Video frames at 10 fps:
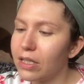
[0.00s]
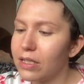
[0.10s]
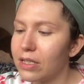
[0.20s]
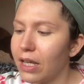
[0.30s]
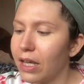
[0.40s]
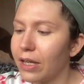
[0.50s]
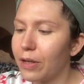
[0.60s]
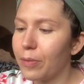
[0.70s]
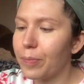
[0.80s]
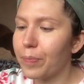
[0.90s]
stick,
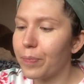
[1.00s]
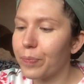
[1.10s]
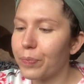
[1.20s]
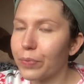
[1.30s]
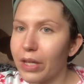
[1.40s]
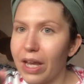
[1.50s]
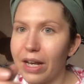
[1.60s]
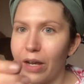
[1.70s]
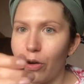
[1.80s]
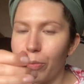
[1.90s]
and
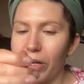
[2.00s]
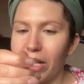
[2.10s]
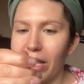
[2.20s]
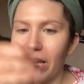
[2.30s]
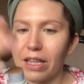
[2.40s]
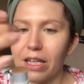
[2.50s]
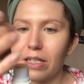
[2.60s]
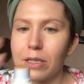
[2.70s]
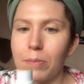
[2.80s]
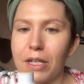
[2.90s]
I open it like
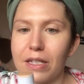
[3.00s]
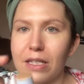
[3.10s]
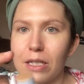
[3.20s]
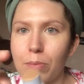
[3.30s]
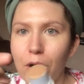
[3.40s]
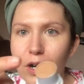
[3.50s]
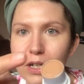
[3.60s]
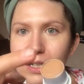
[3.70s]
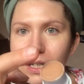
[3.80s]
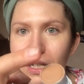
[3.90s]
this because this
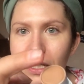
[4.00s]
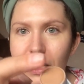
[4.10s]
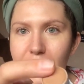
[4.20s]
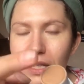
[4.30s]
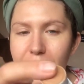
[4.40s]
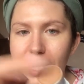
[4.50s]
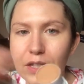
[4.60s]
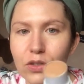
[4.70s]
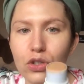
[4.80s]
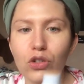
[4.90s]
part
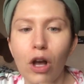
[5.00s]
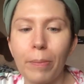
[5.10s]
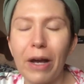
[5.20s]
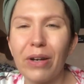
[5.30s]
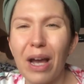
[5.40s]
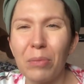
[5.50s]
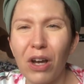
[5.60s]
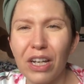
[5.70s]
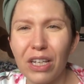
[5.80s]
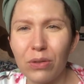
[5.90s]
likes to drop out. I'm
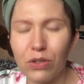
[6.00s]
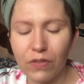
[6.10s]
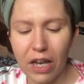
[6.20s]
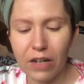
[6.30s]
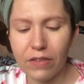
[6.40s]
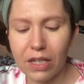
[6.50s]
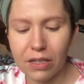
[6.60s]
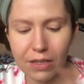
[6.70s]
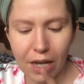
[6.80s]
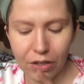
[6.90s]
not a huge fan of
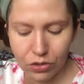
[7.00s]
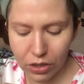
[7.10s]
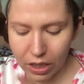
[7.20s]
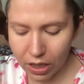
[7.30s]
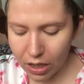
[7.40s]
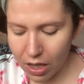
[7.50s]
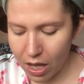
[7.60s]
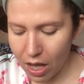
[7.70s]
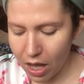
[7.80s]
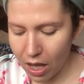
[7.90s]
this, actually.
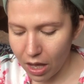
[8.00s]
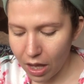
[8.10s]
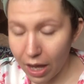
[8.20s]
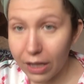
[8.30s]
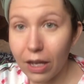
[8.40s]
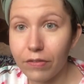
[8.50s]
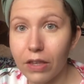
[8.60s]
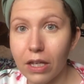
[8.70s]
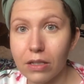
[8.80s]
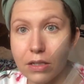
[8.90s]
I love
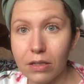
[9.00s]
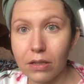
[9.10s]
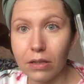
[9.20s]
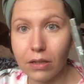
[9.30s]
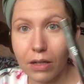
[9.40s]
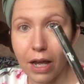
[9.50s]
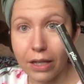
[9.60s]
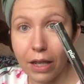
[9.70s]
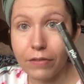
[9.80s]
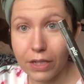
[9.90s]

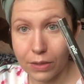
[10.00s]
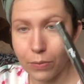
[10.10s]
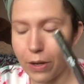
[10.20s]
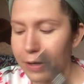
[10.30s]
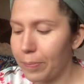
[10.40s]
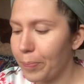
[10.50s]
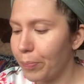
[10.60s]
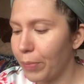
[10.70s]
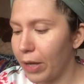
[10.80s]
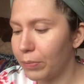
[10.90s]
this one
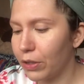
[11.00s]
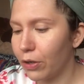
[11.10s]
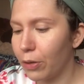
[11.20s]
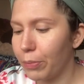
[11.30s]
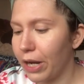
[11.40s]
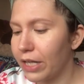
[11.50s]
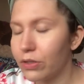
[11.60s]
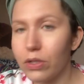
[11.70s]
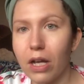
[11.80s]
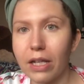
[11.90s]
by Pure, but I
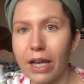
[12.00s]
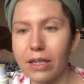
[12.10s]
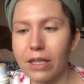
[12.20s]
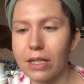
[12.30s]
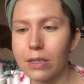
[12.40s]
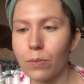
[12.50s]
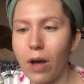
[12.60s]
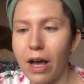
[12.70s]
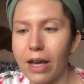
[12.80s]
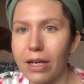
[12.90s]
do not like this.
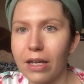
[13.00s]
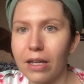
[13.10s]
Why?